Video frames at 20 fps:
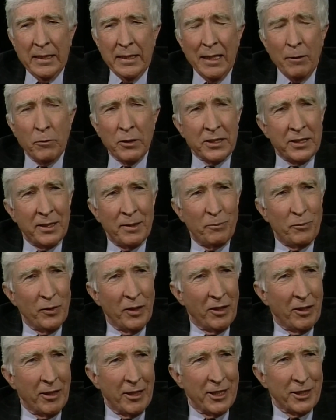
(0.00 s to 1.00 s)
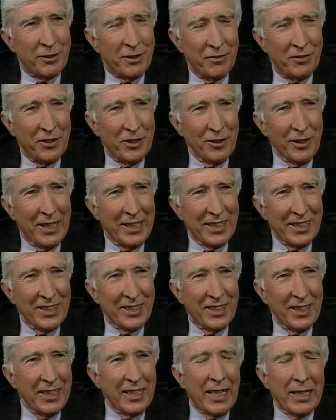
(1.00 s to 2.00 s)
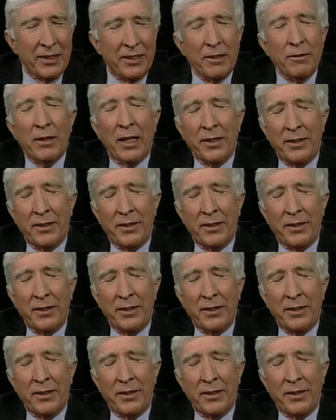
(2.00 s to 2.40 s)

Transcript: That wasn't a, a, harsh review. I didn't think. I did.